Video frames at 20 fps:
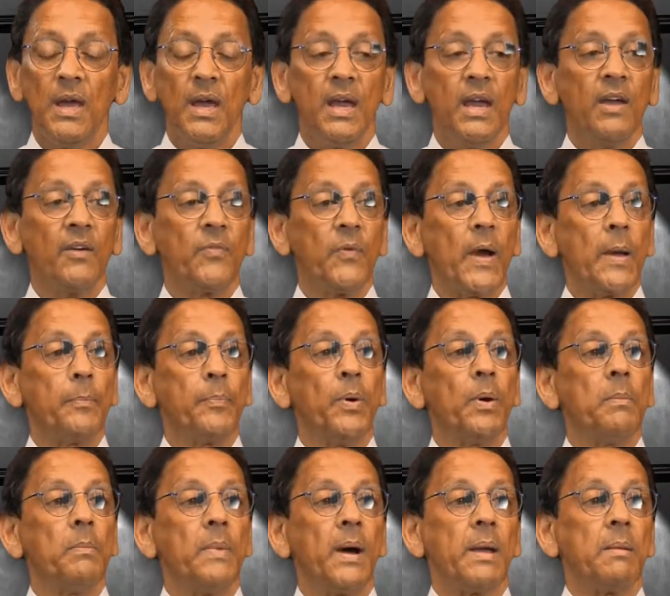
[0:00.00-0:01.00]
If I
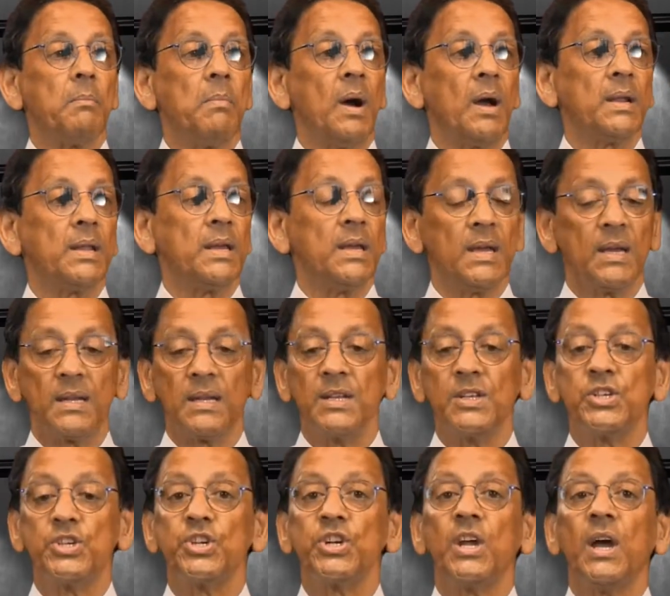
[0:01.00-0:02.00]
put my money in a
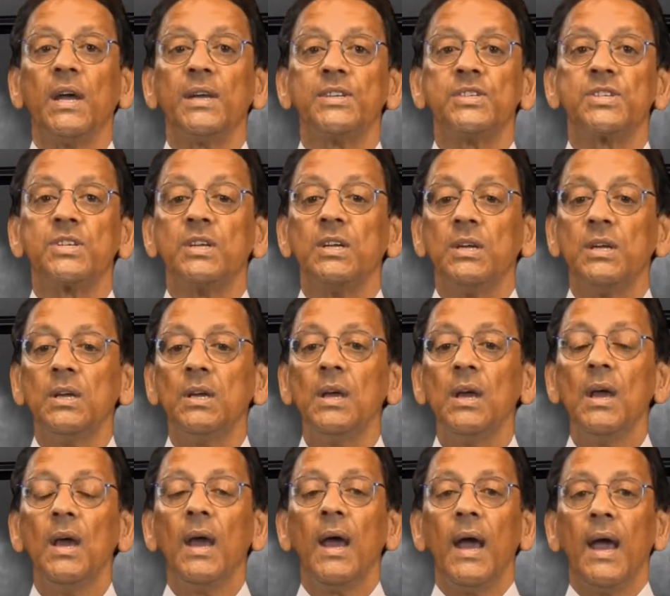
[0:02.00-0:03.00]
GIC
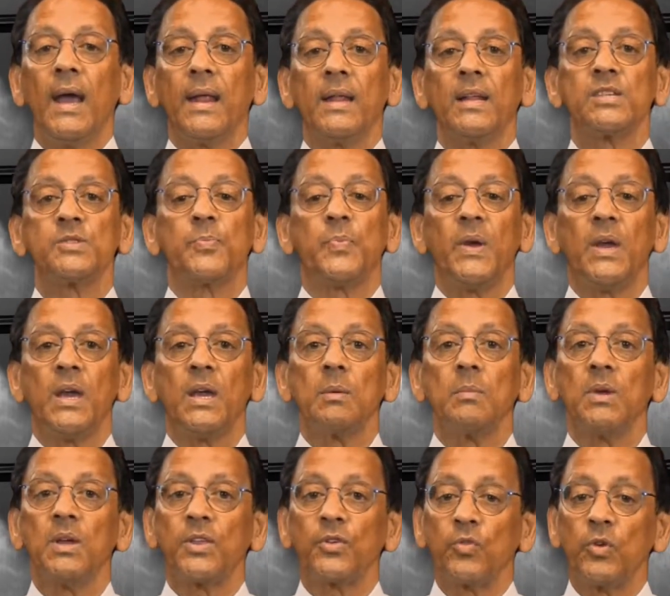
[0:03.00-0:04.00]
and it's paying
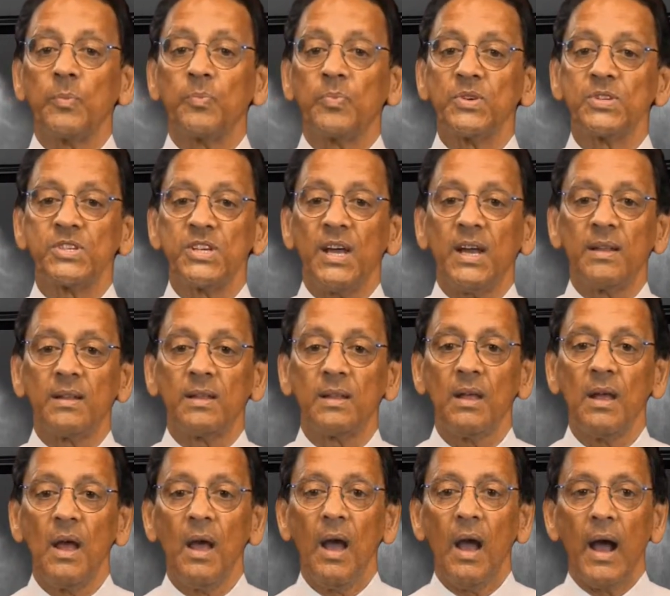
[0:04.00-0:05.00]
me 3%,
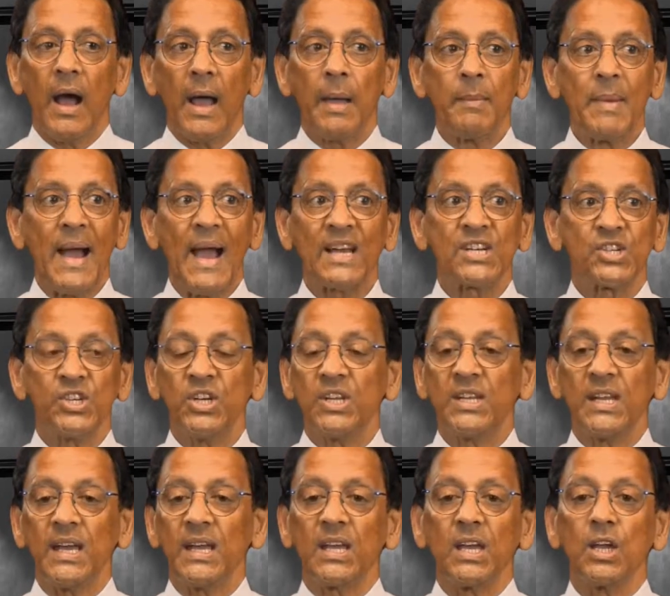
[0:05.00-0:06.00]
I'm actually
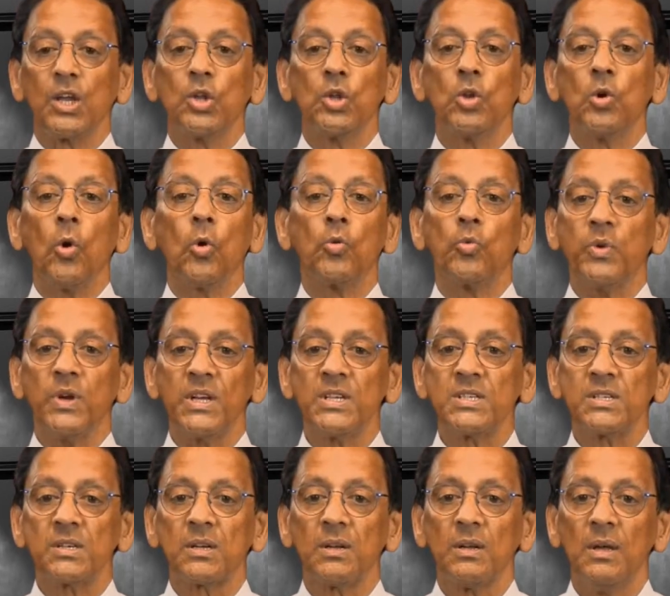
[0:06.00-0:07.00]
taking no
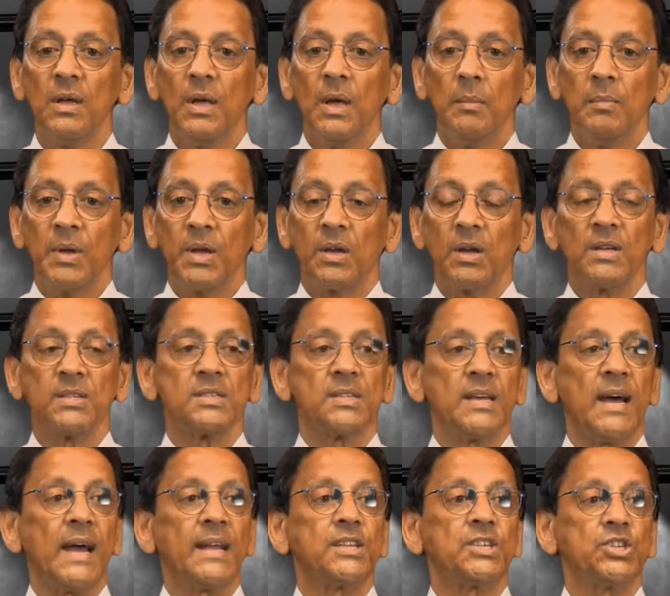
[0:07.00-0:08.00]
risk because
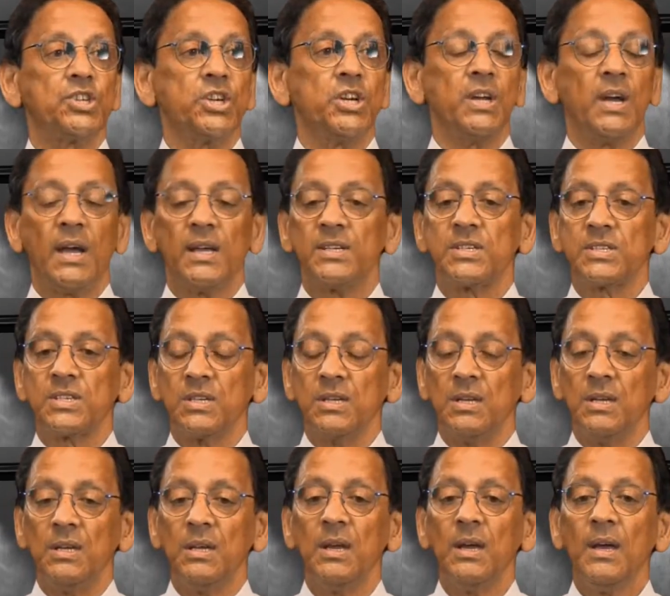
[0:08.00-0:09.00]
that
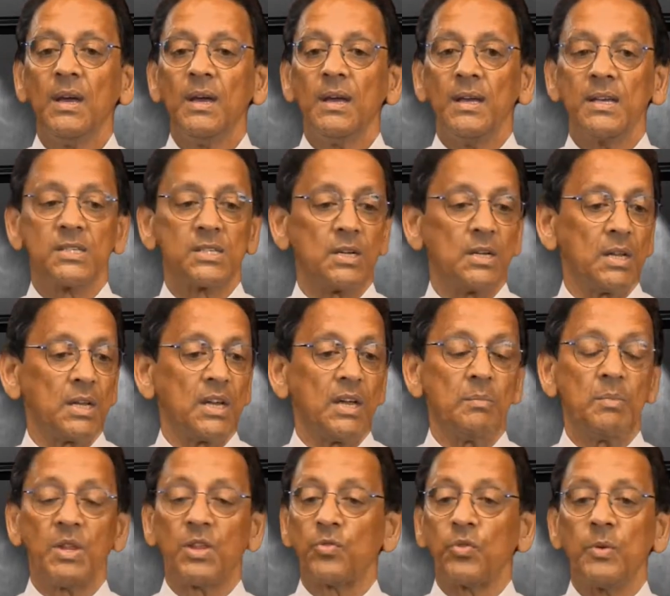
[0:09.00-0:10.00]
GIC is going to give
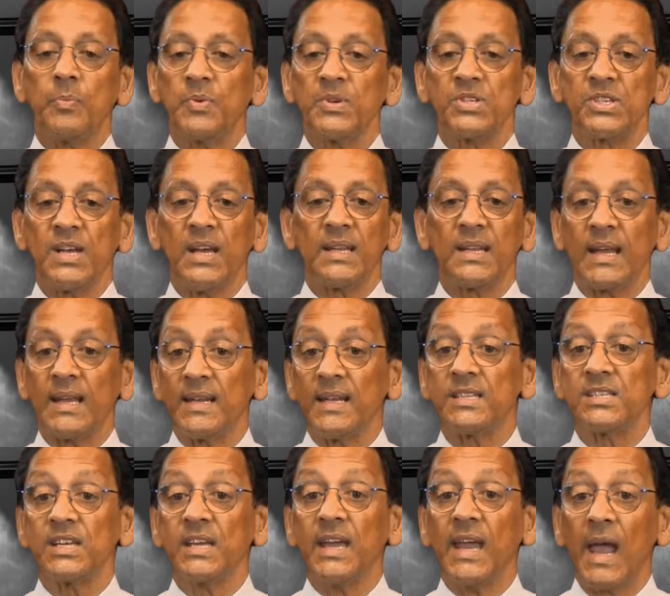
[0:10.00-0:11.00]
me 3% and
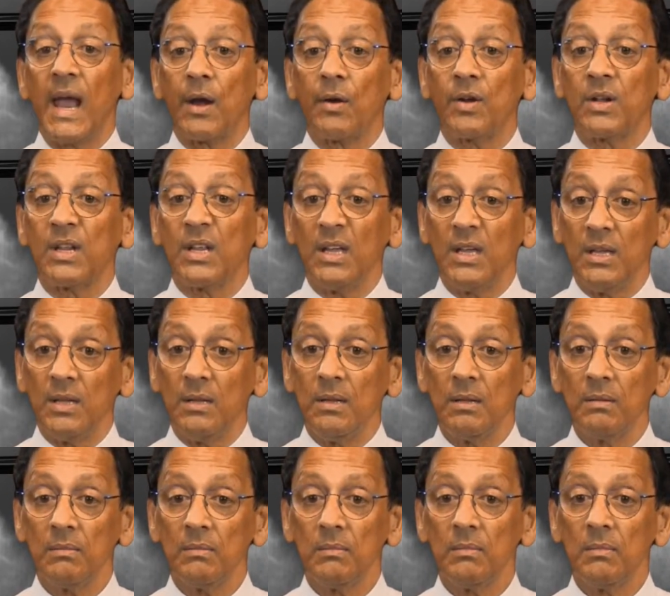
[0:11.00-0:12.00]
it's guaranteed.
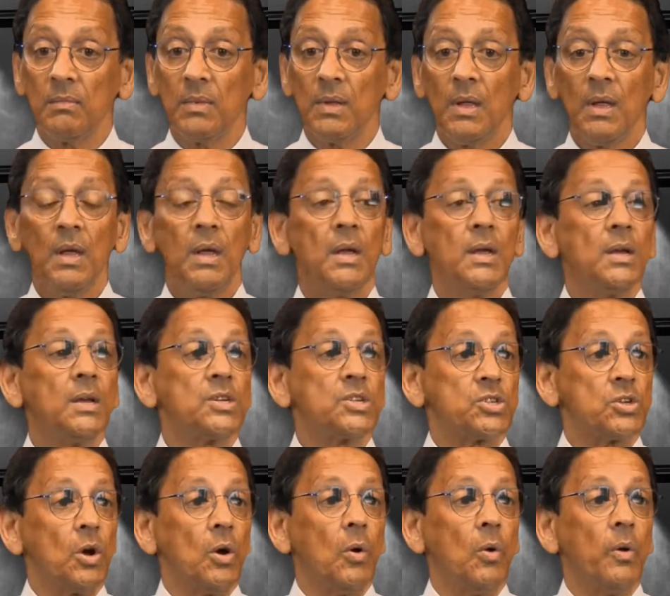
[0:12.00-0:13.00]

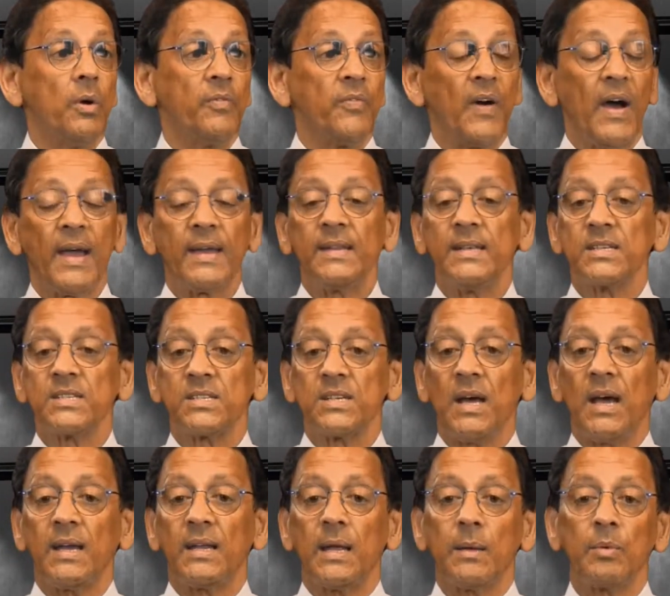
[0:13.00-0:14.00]
So if I
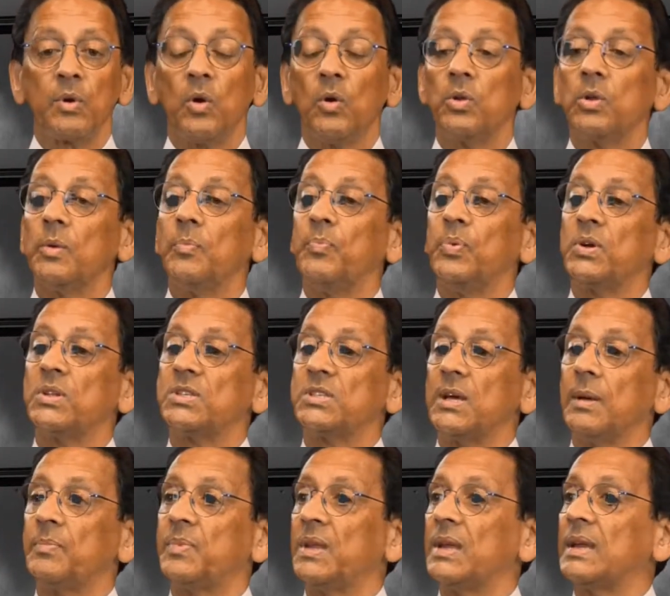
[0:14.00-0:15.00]
decide I'm going to put
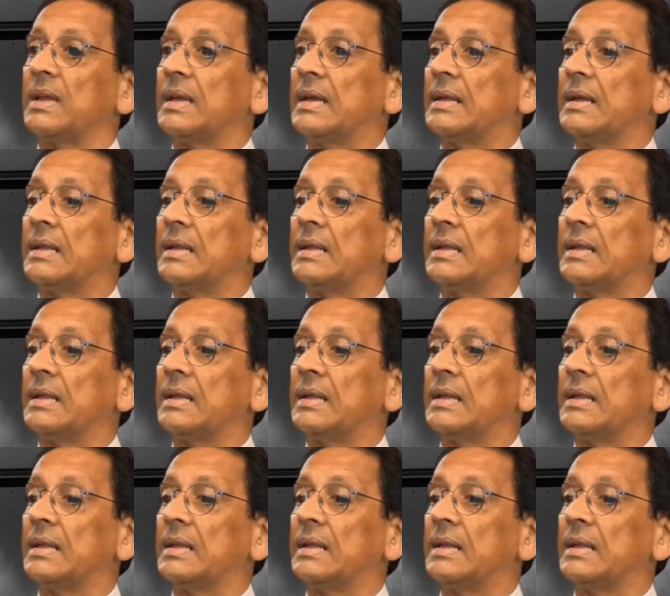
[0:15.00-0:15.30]
something in